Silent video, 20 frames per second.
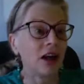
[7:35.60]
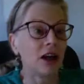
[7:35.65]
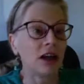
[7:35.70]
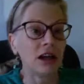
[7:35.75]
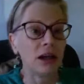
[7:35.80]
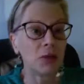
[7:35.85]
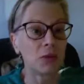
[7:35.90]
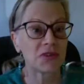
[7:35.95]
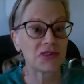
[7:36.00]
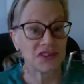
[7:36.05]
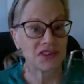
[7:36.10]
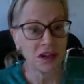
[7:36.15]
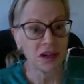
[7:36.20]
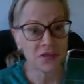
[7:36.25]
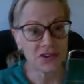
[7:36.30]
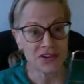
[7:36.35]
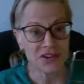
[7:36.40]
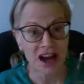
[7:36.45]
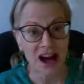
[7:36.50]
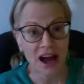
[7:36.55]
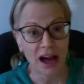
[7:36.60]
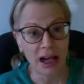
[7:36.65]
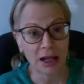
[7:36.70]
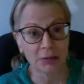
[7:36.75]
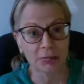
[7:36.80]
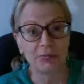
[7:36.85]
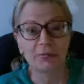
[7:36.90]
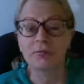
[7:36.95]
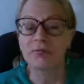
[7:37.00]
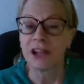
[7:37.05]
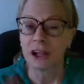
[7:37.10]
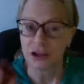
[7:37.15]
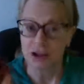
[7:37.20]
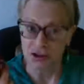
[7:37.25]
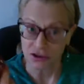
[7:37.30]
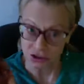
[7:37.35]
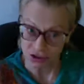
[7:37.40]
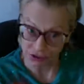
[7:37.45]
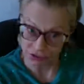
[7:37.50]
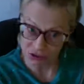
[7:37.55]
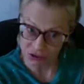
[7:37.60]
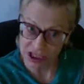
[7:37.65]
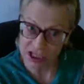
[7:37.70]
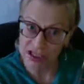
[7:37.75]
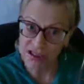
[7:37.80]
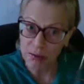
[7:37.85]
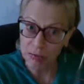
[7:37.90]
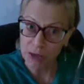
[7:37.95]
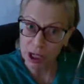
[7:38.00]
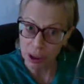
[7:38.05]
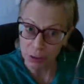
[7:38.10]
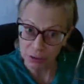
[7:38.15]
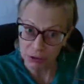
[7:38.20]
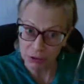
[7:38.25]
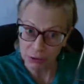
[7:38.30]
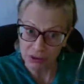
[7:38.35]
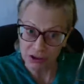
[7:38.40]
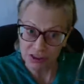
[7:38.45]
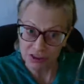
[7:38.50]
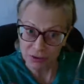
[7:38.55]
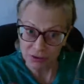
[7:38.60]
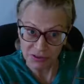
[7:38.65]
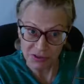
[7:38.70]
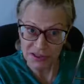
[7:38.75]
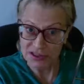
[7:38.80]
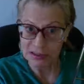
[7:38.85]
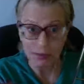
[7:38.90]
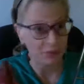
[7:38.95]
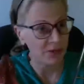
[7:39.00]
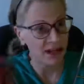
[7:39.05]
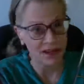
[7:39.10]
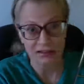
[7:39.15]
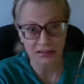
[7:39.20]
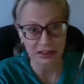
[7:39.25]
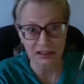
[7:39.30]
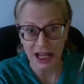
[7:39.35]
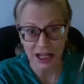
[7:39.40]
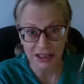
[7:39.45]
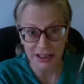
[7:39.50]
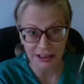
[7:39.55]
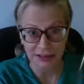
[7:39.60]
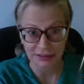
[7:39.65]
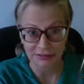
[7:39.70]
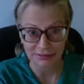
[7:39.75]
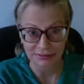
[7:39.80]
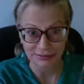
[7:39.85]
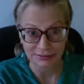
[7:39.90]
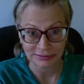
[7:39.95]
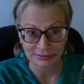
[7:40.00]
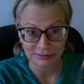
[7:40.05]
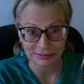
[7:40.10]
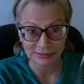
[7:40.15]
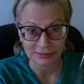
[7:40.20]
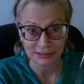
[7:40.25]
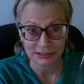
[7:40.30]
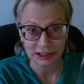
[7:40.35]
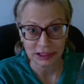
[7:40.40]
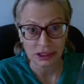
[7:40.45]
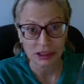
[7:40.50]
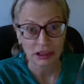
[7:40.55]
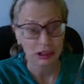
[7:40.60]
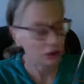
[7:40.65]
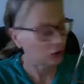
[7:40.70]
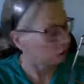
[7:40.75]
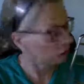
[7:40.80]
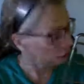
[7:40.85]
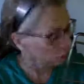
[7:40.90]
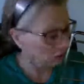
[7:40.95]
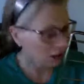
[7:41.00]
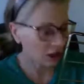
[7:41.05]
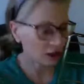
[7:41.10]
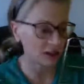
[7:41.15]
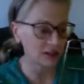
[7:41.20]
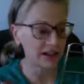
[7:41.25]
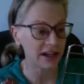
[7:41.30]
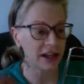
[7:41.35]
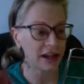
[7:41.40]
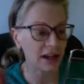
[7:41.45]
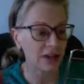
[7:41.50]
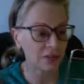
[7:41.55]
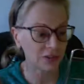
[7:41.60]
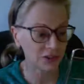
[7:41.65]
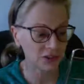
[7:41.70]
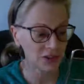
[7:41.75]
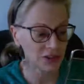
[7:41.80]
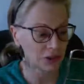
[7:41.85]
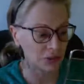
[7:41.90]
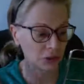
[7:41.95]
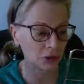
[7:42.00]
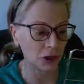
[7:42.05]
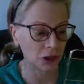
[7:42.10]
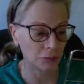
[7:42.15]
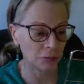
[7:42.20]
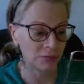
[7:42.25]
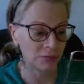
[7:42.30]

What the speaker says: it will save you time. Now, you do need some elbow grease with this. I'm not going to lie to you. You are going to have to scrub.